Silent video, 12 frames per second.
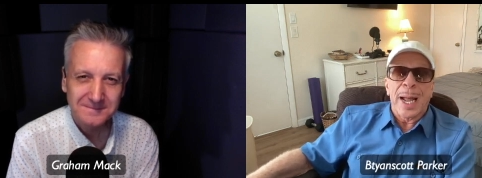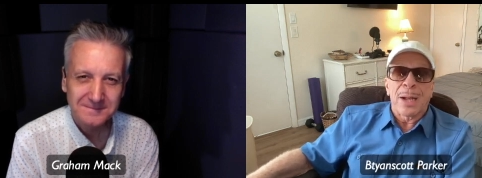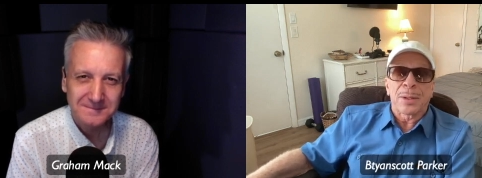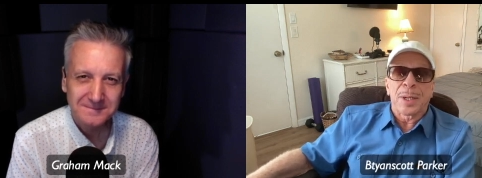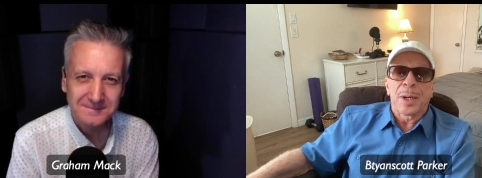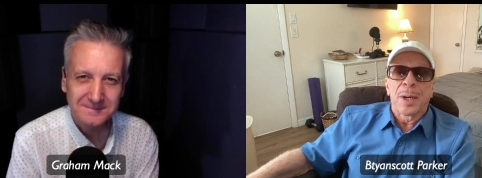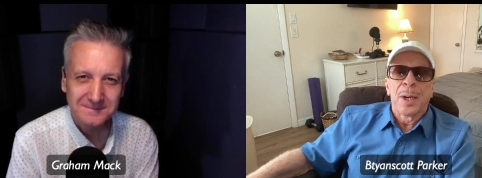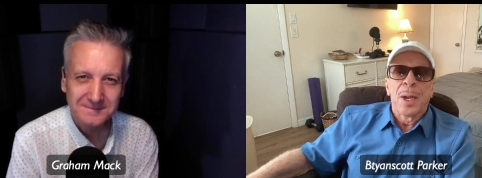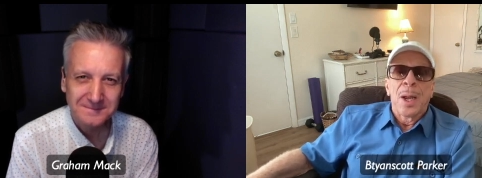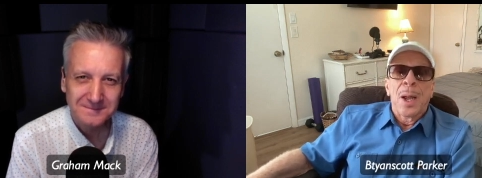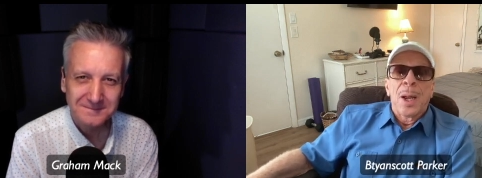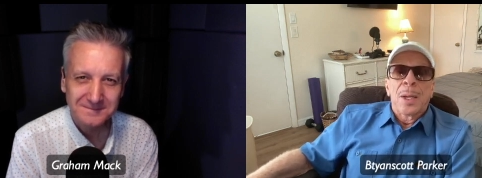Speaker 1: it out there.
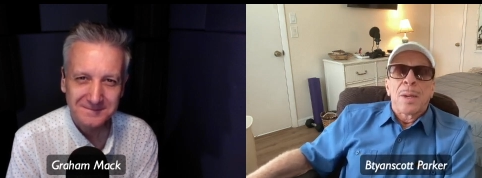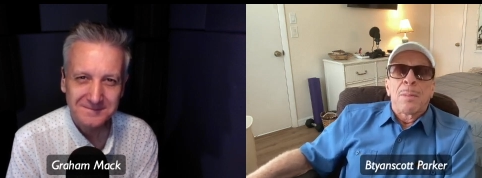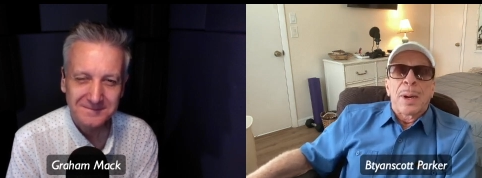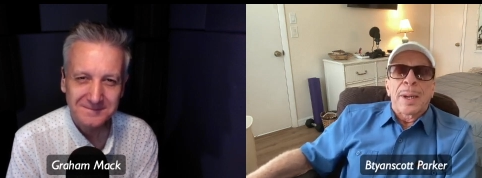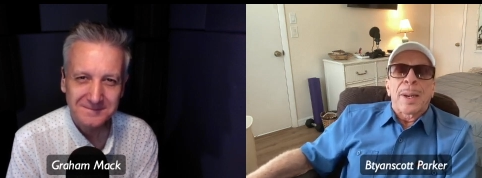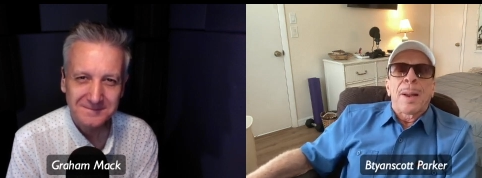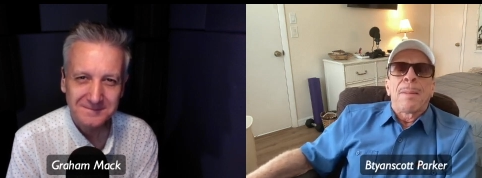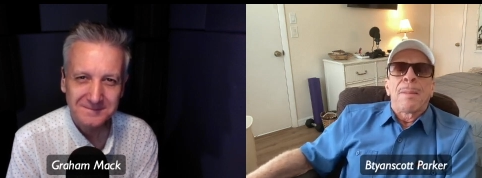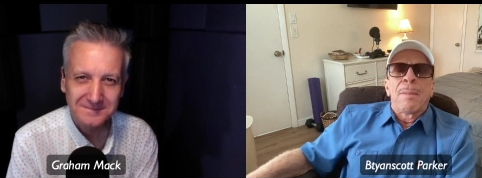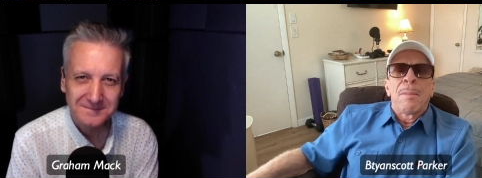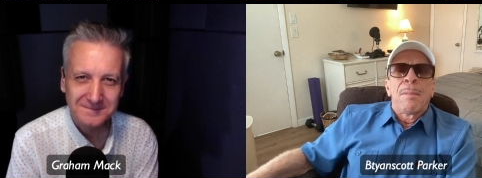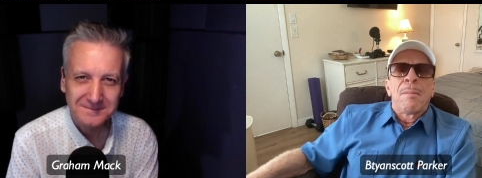But
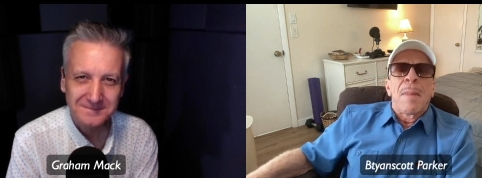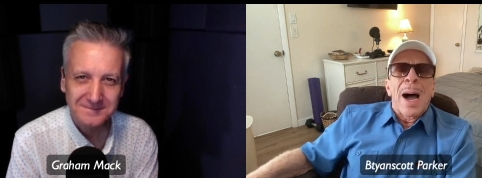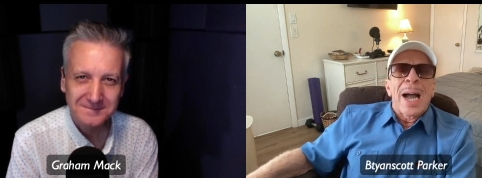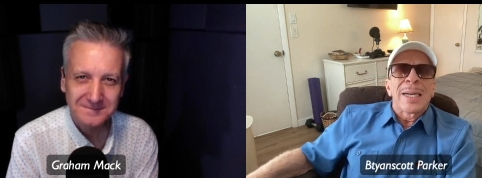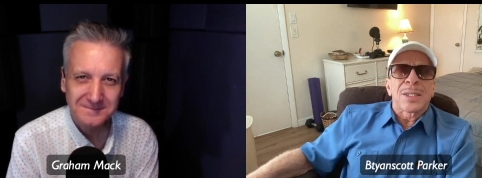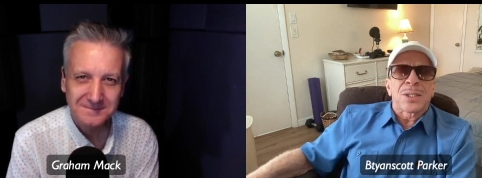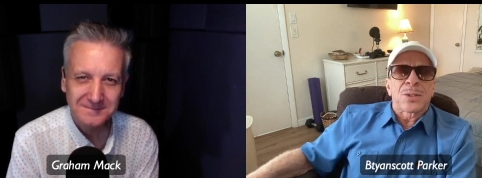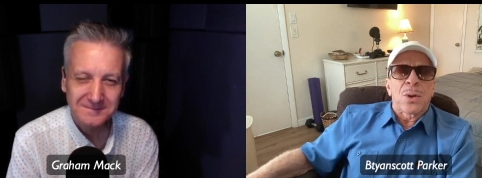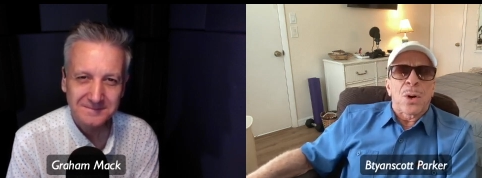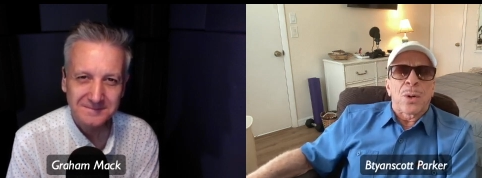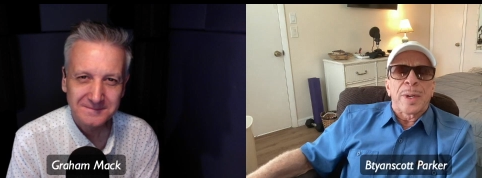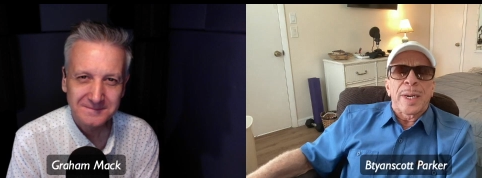my
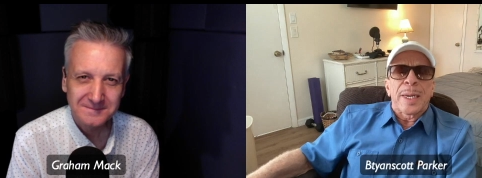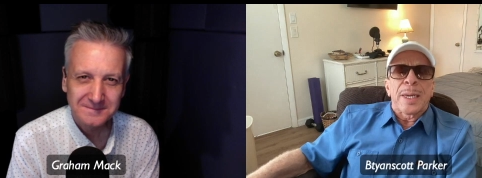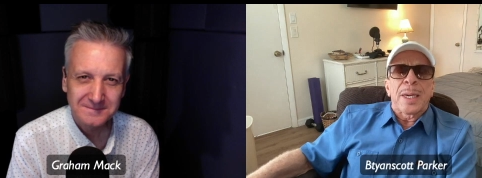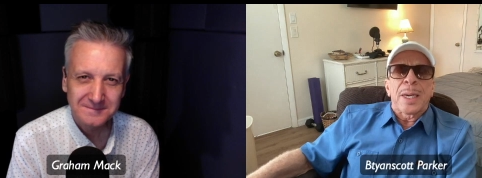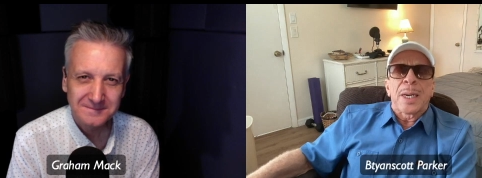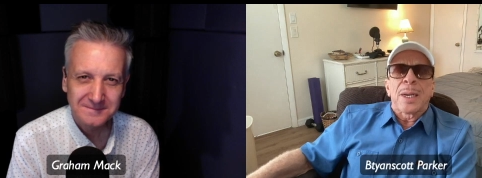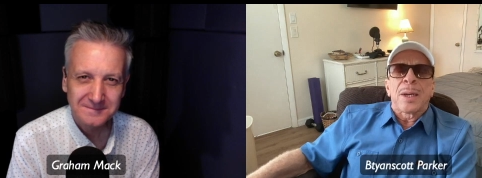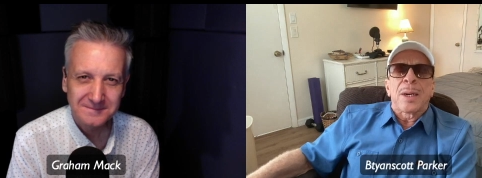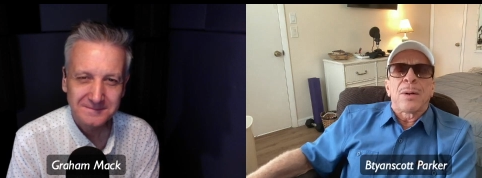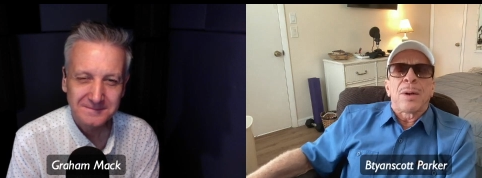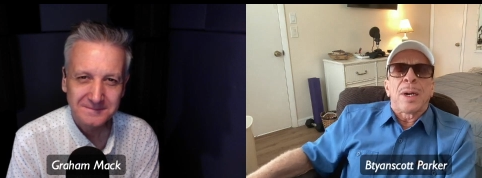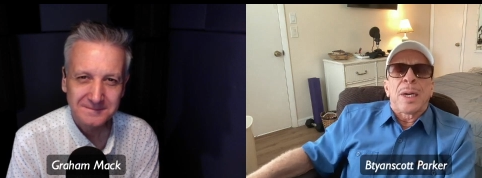story
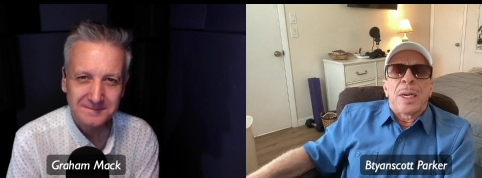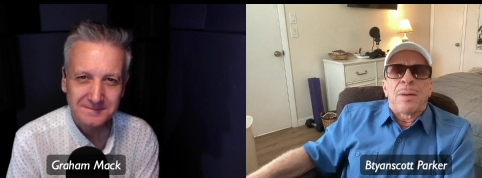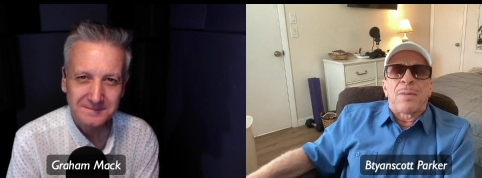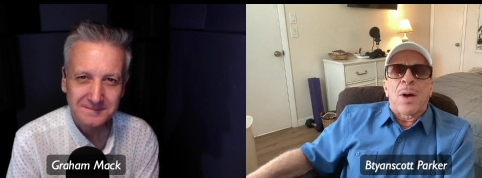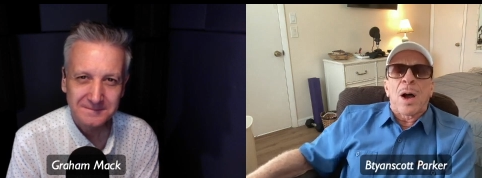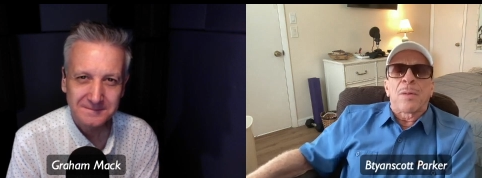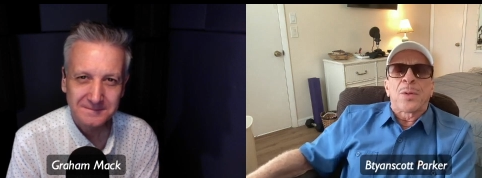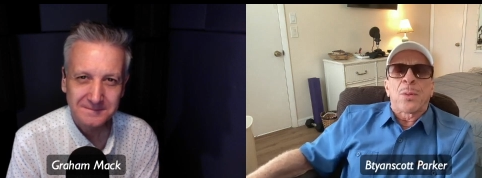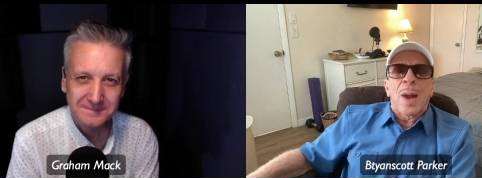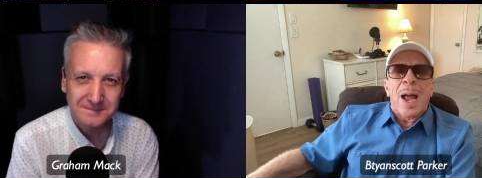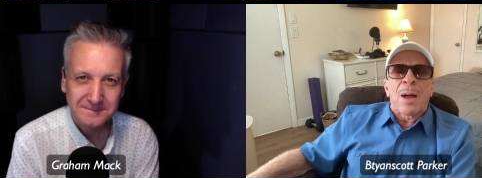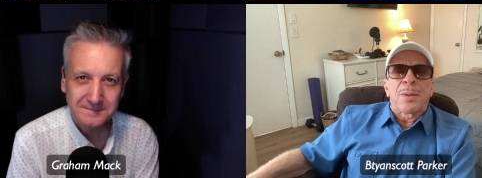evolved
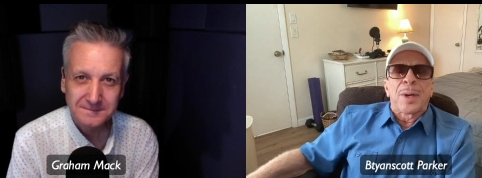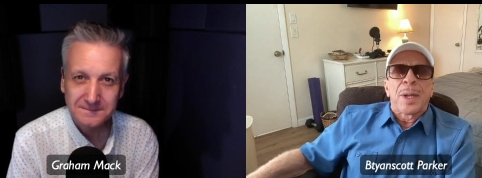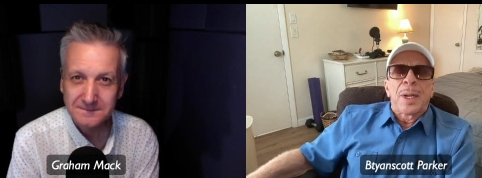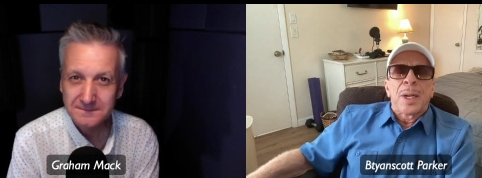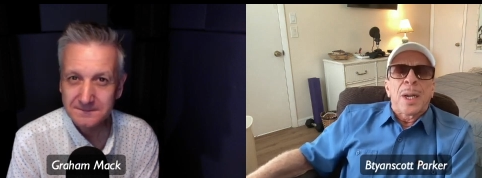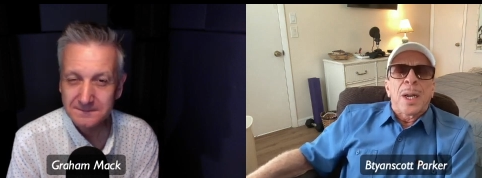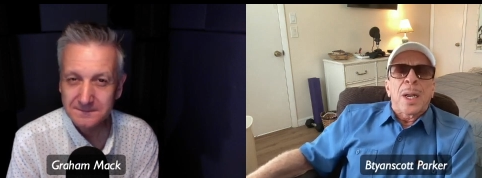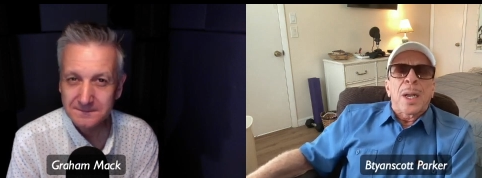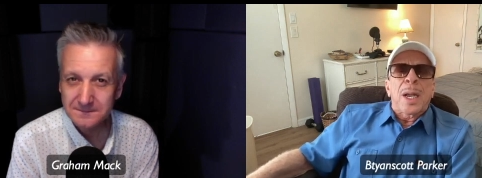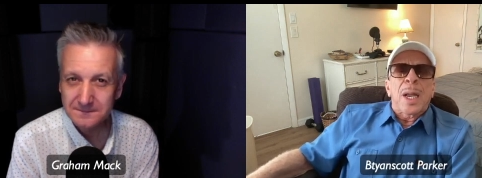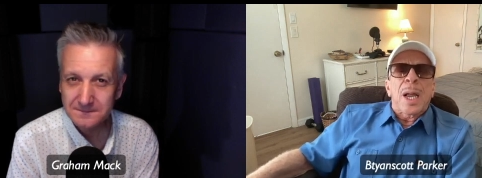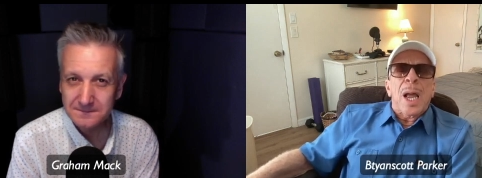around,
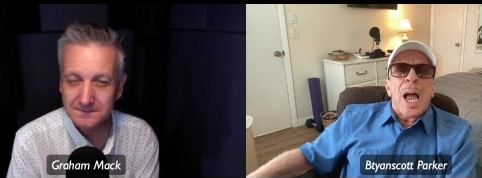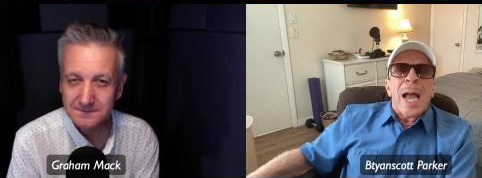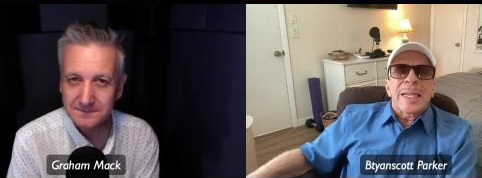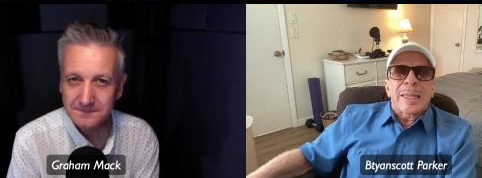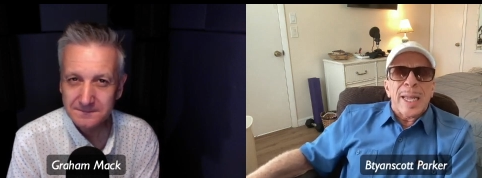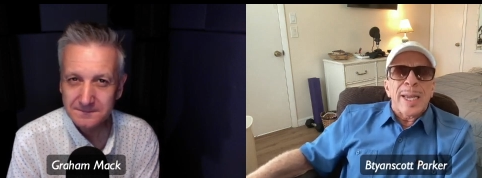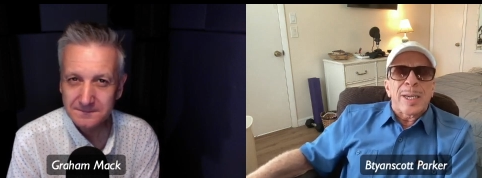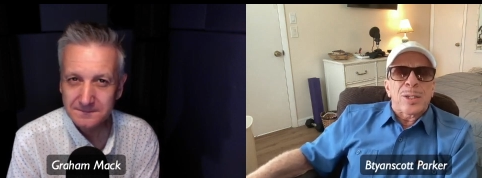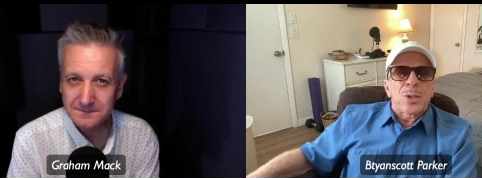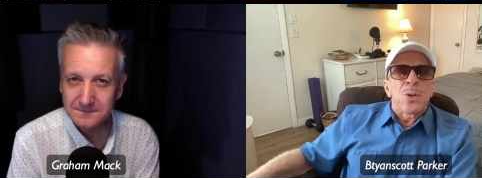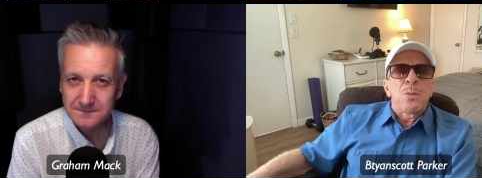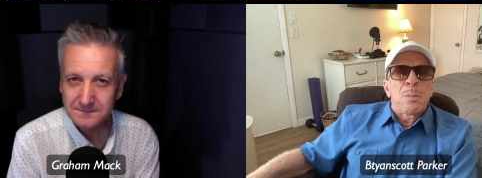I
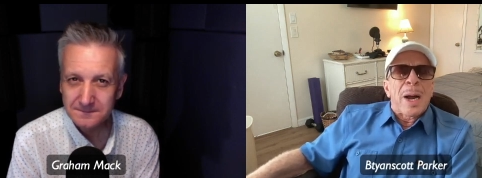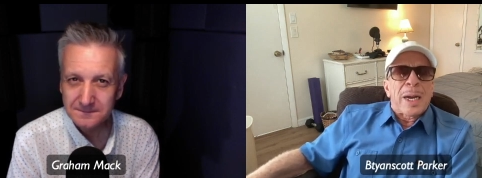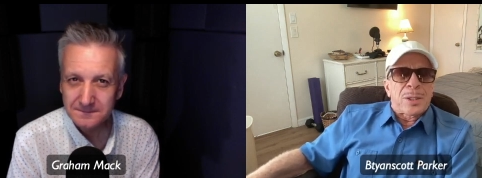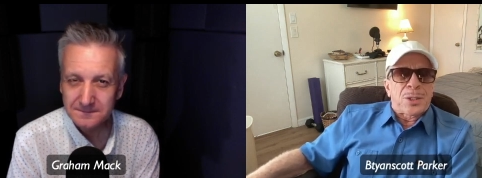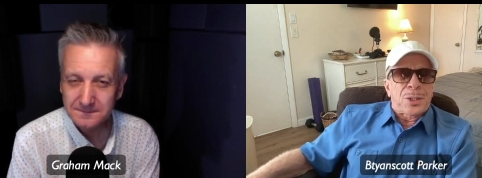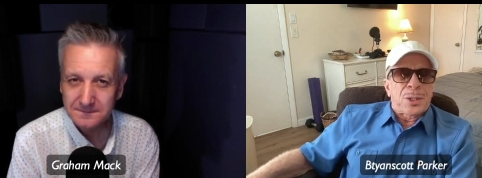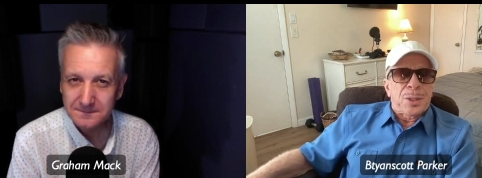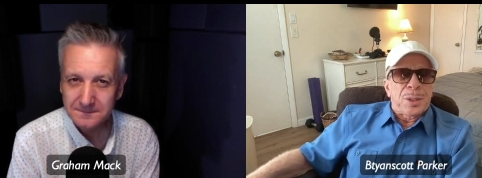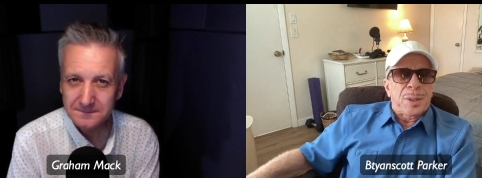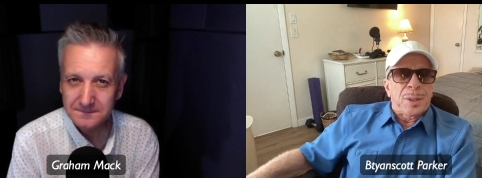think too much.